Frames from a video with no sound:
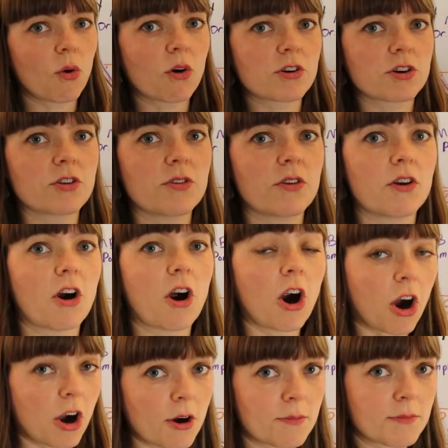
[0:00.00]
or do,
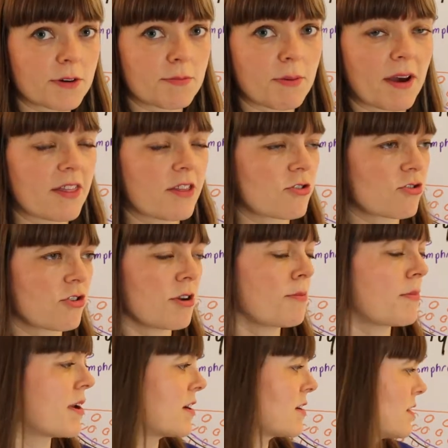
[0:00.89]
harmed by the
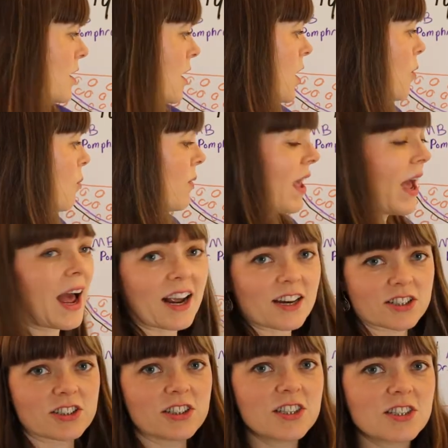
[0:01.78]
treatment? We
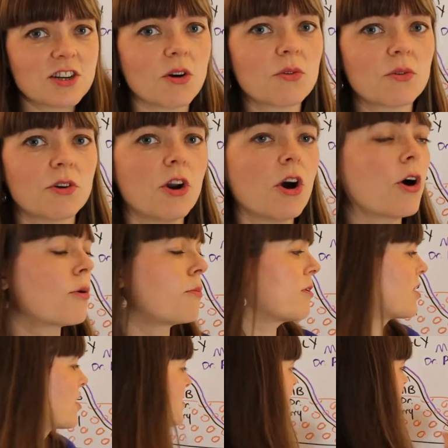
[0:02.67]
actually don't know
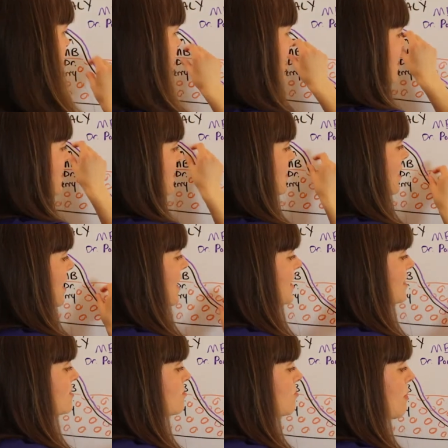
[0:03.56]
because these
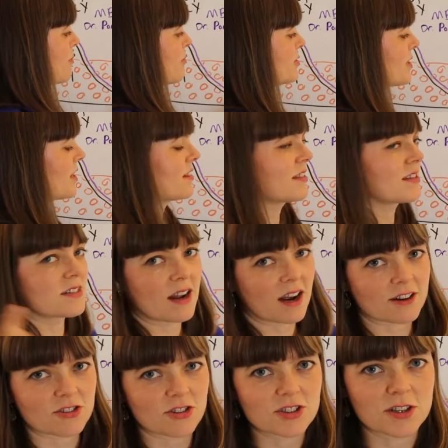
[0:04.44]
lines represent the
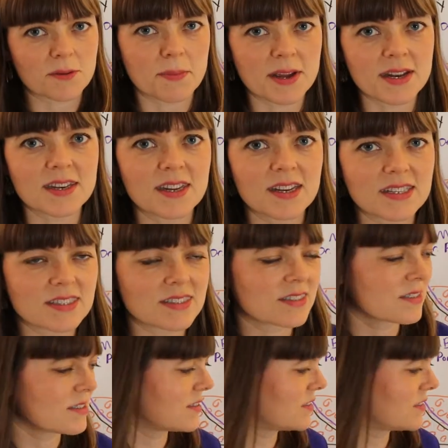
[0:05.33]
doctor's opinion.